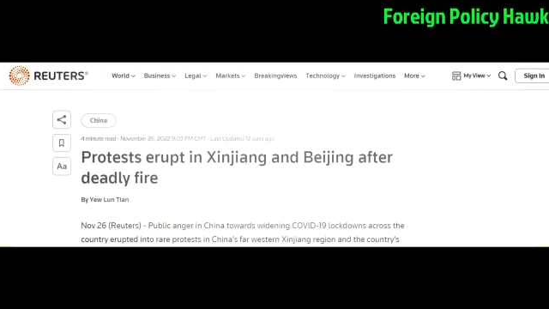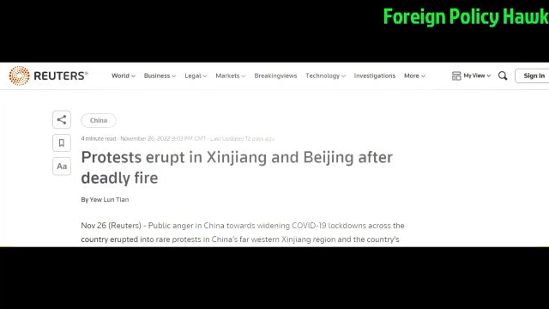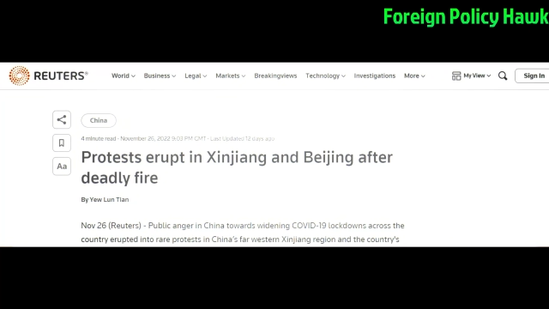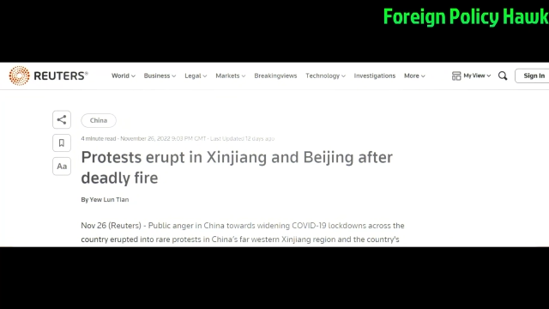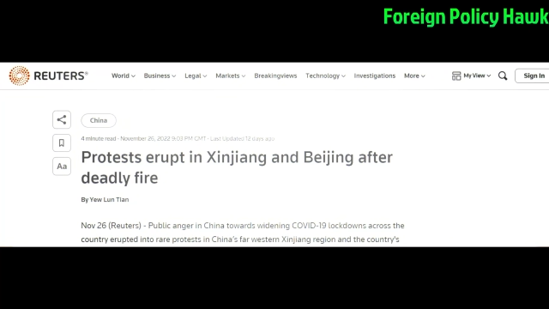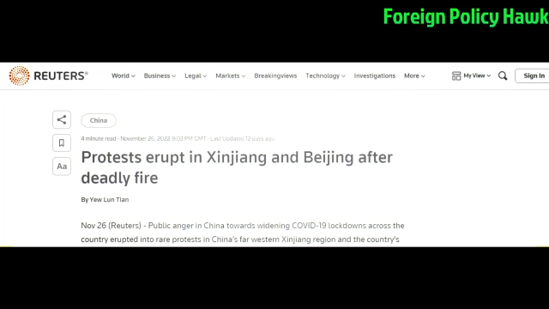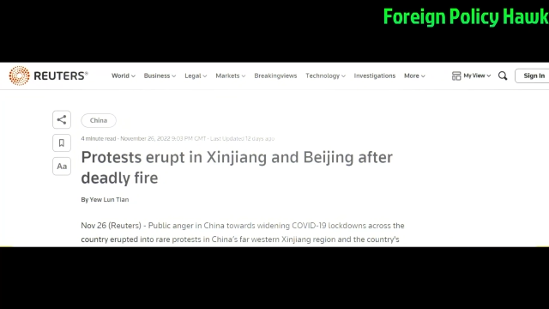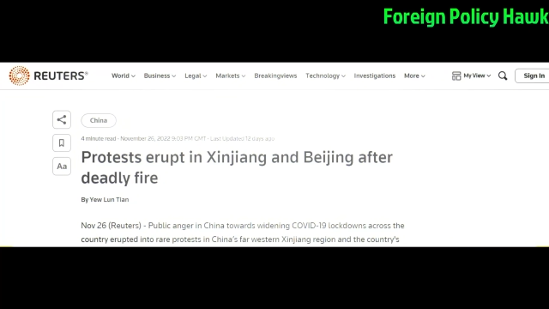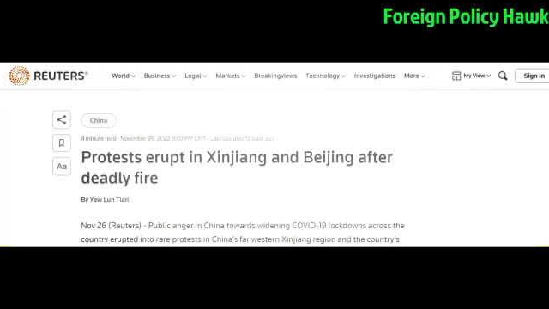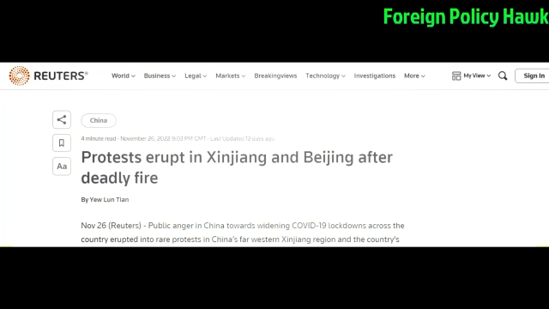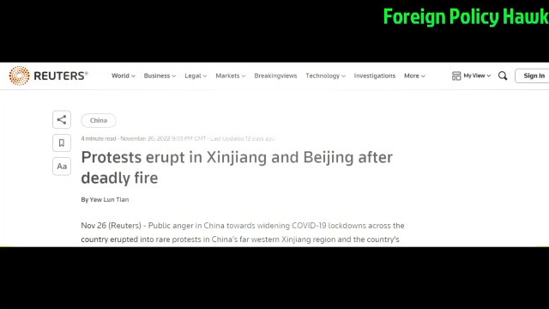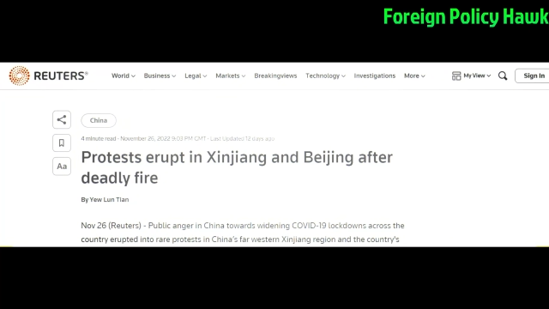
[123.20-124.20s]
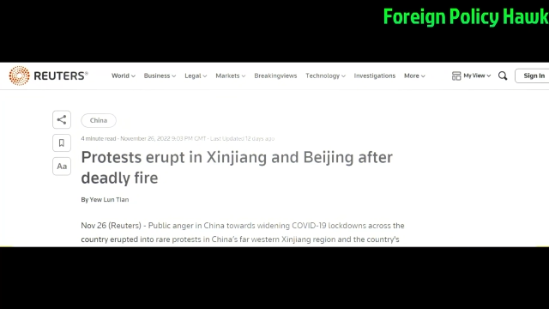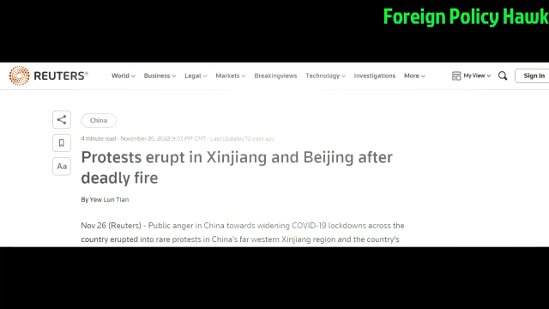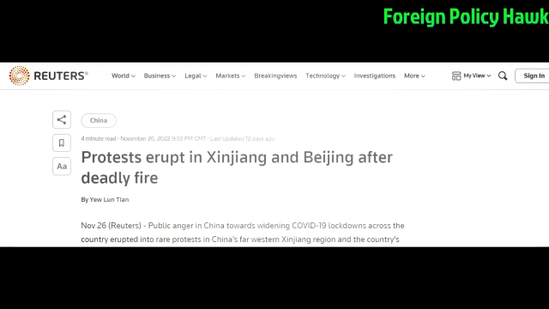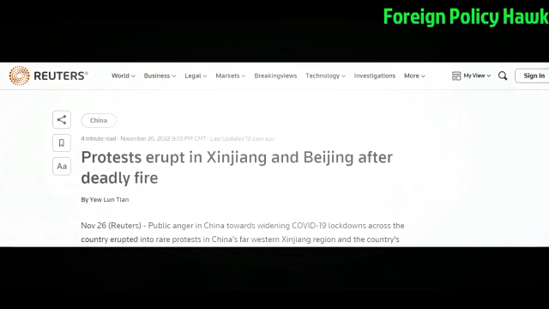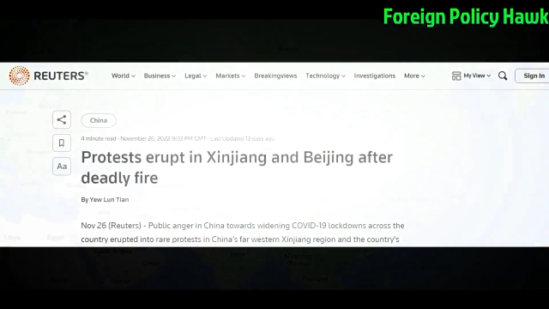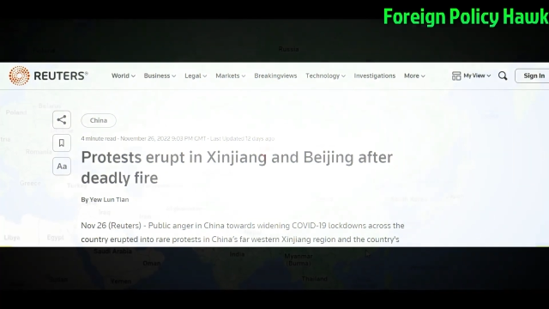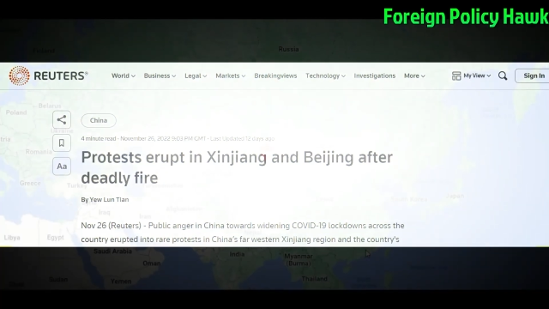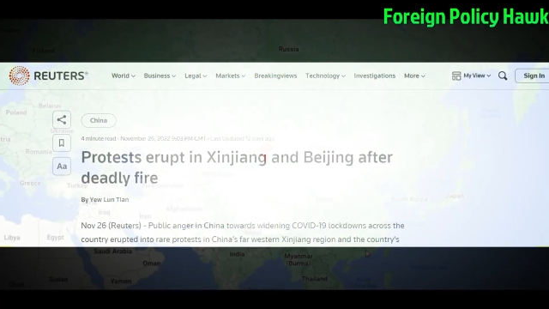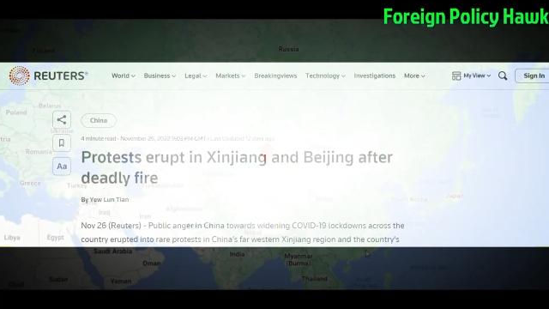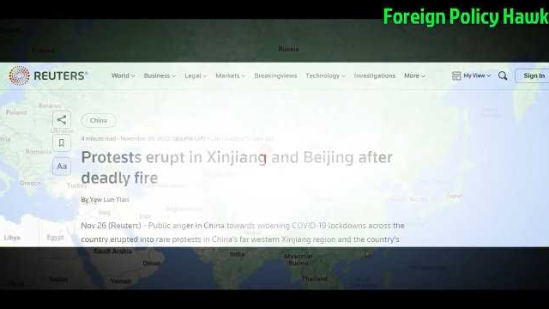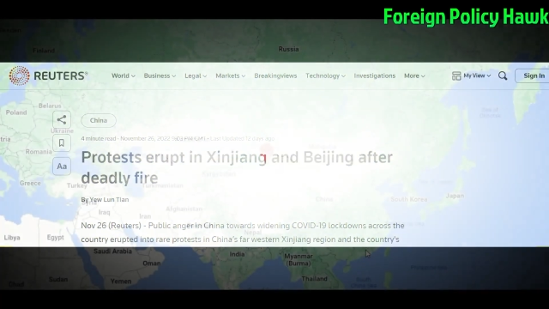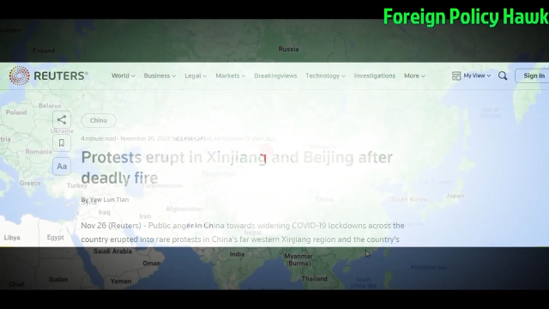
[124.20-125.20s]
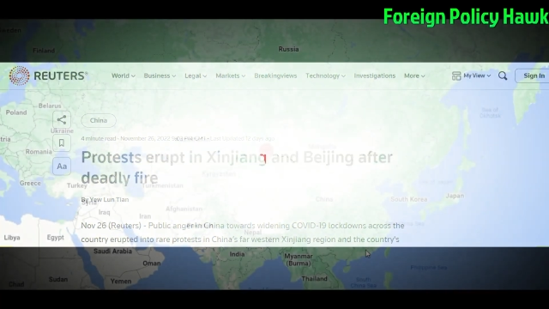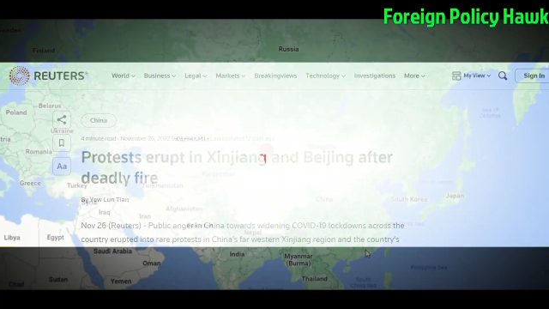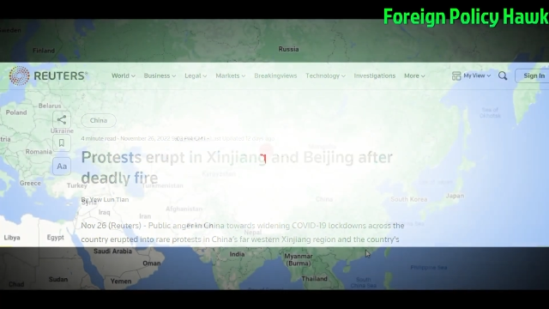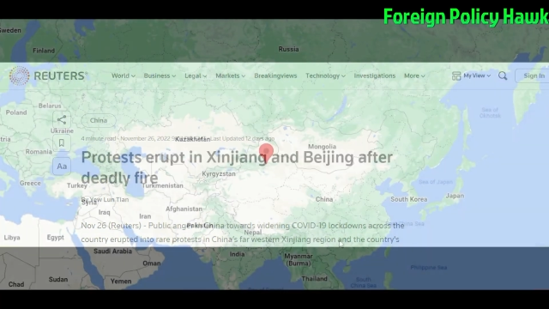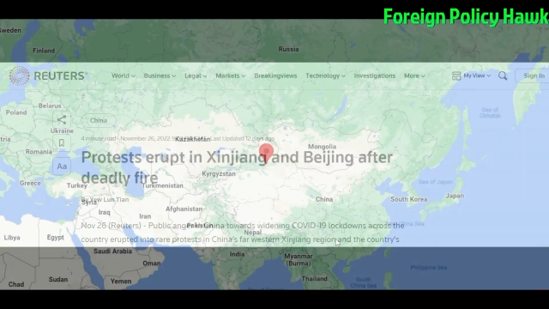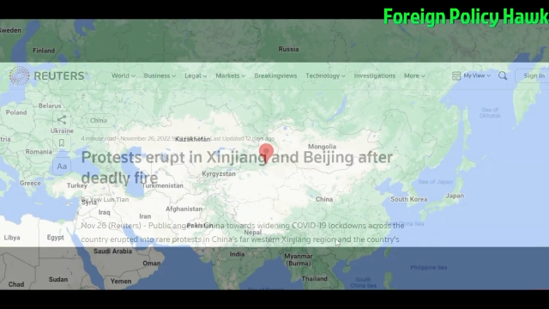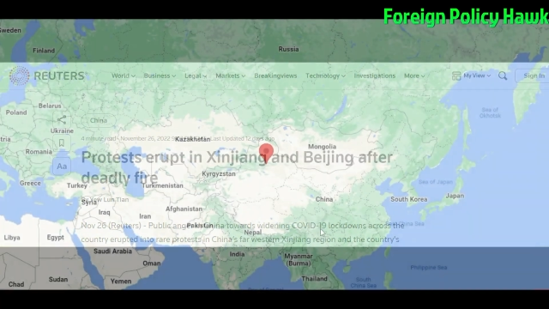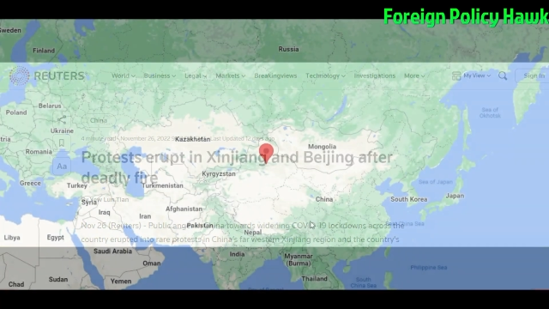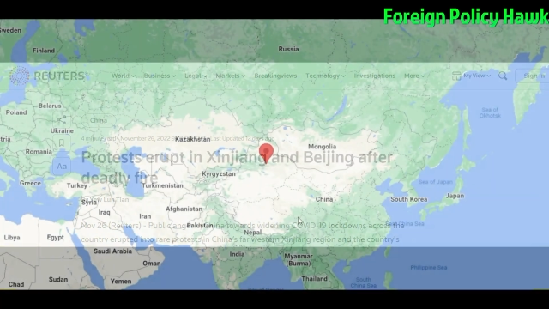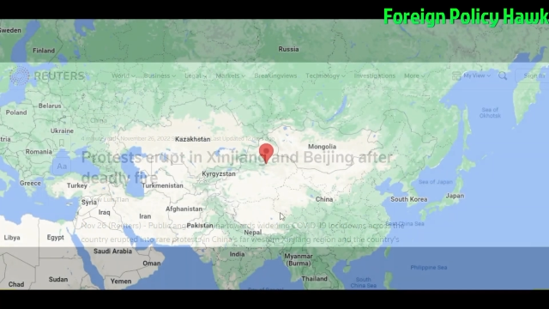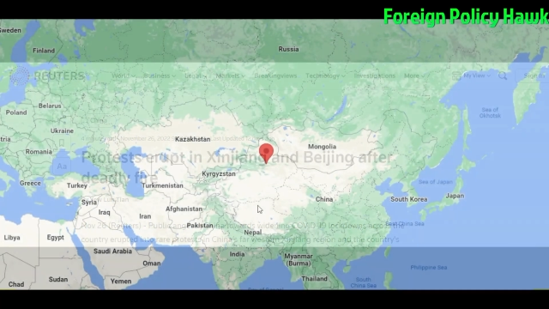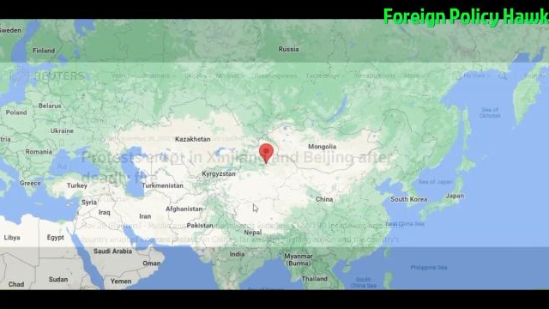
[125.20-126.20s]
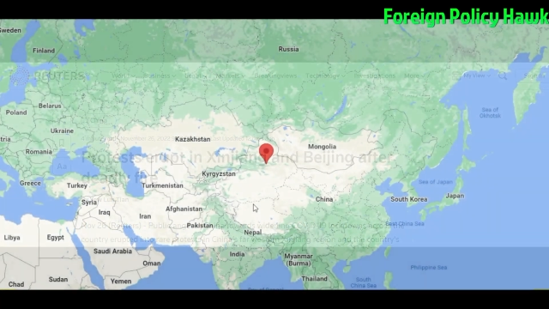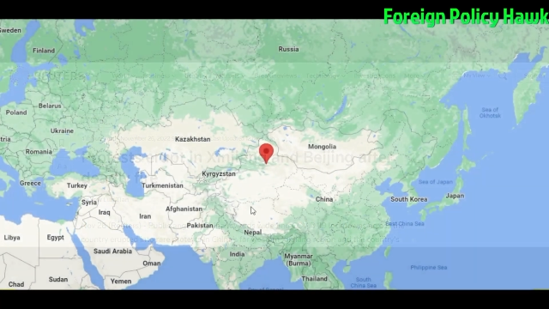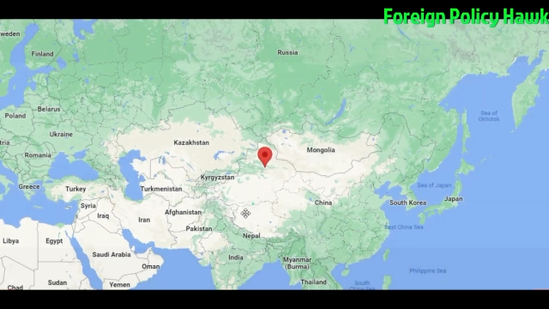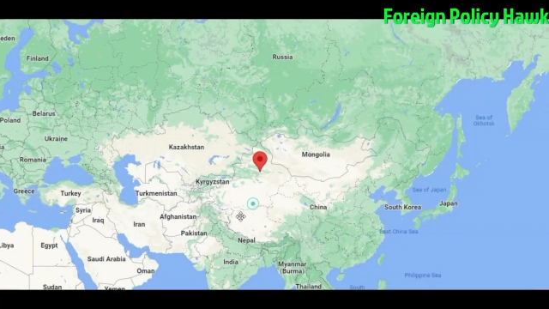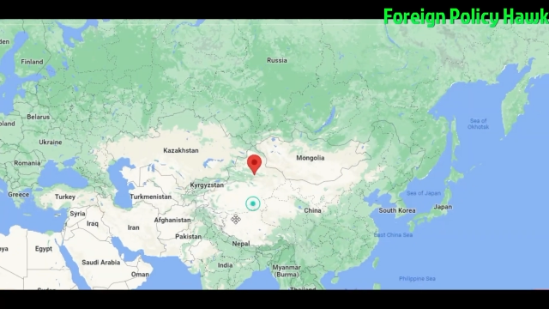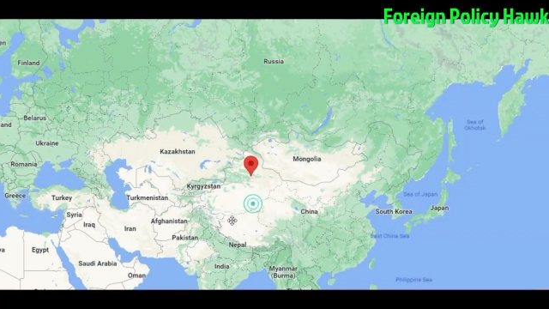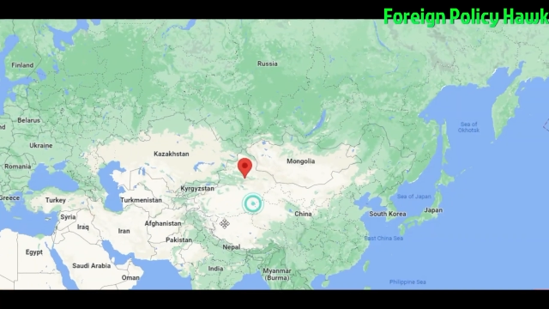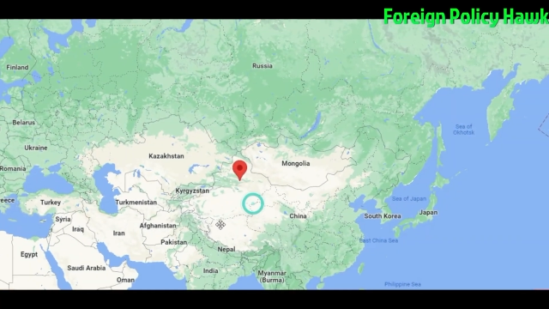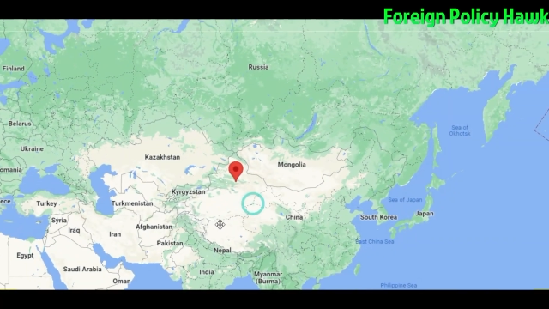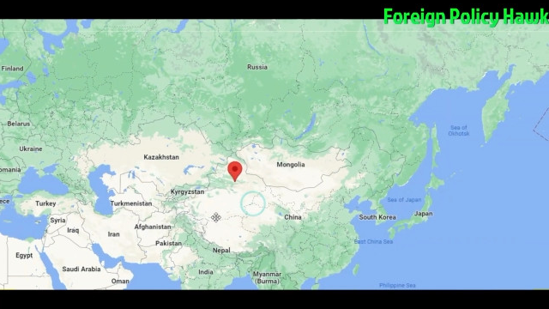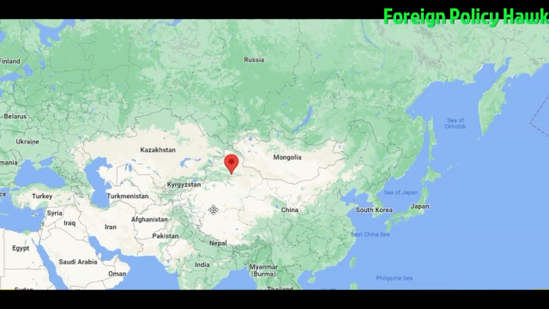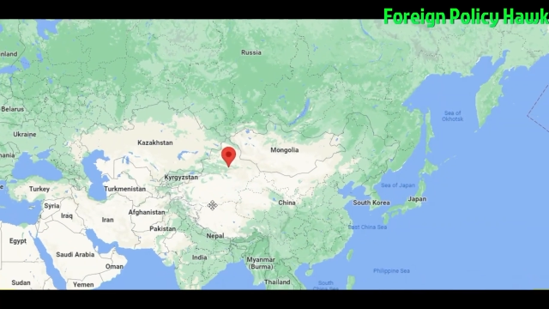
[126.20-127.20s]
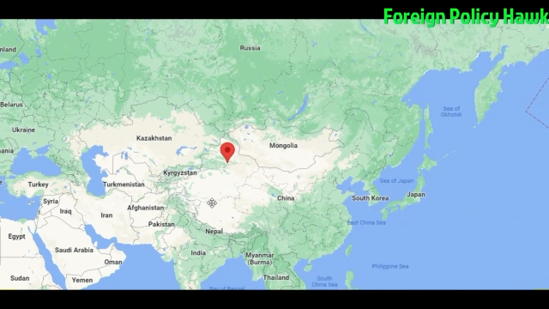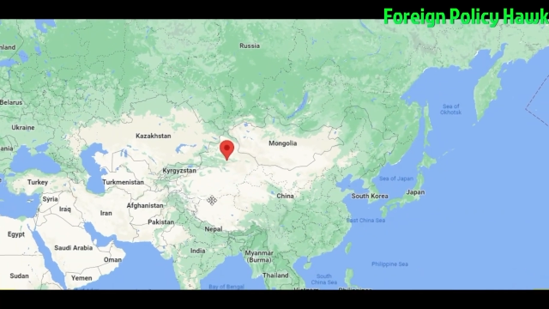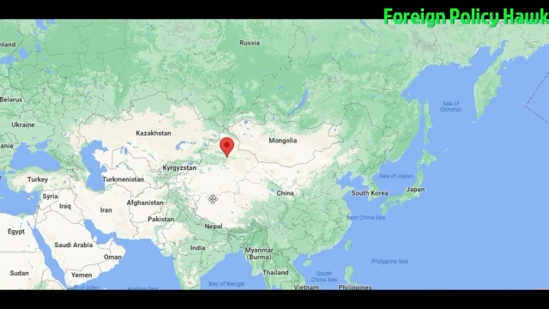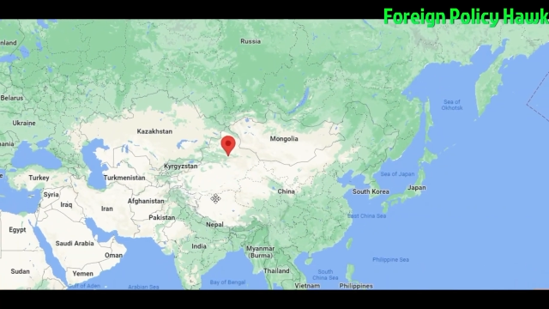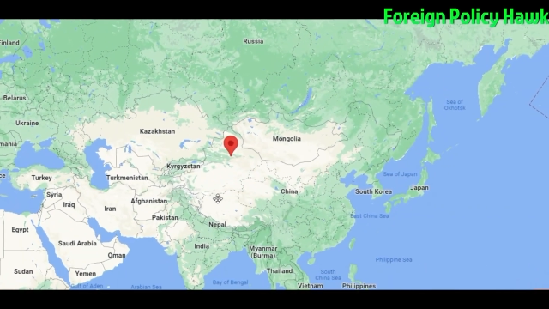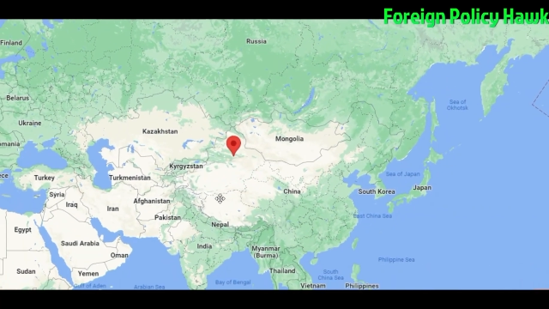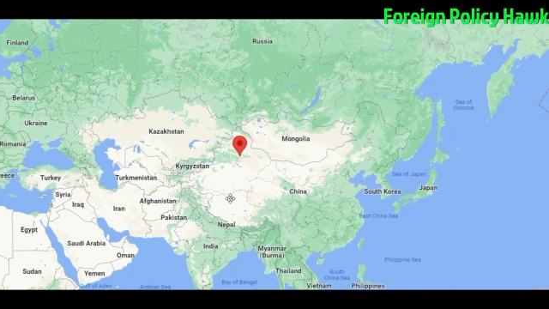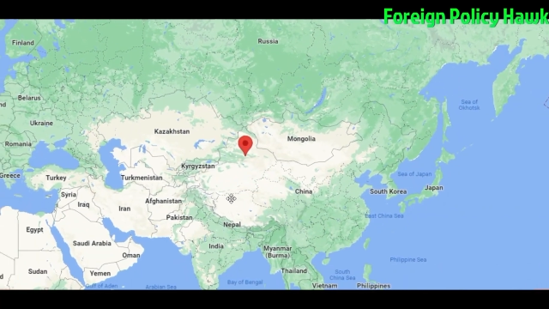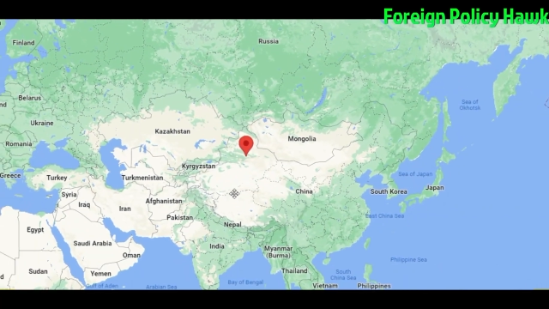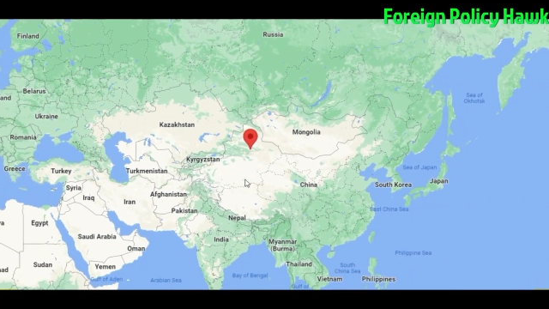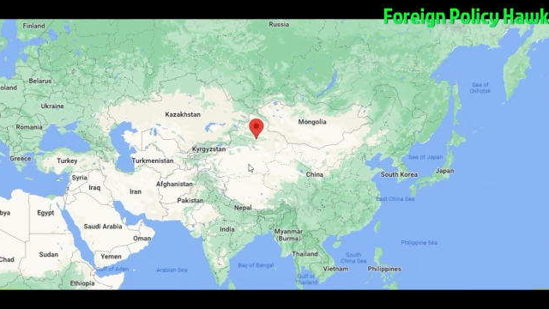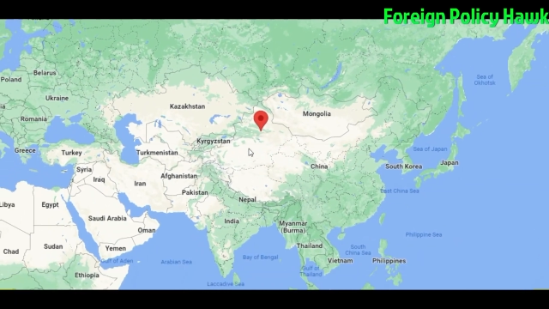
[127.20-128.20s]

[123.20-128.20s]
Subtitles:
No face is visible, so there are no lips to read.